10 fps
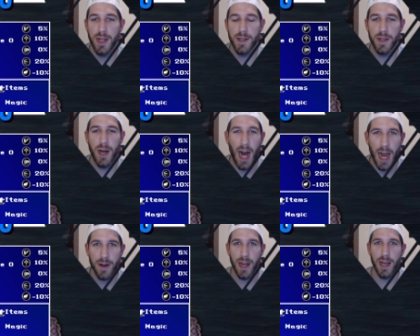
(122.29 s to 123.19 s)
That's on the
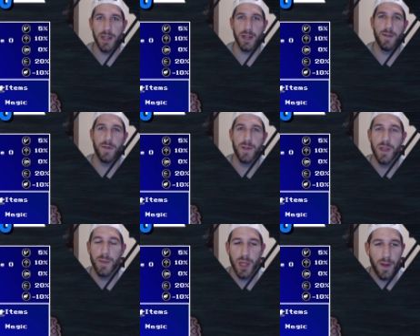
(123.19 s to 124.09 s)
higher end of
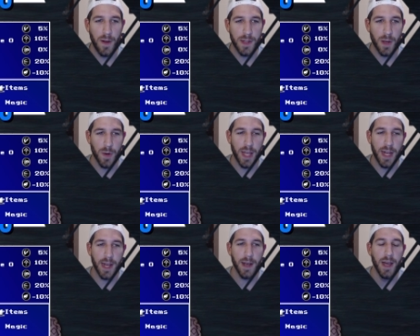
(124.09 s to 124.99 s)
some of the units that we're
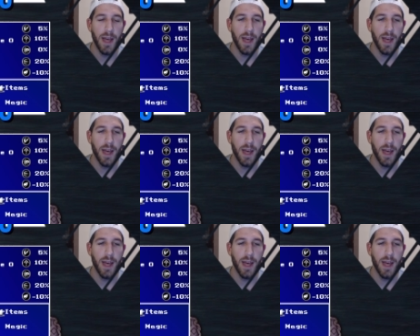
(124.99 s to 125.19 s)
getting,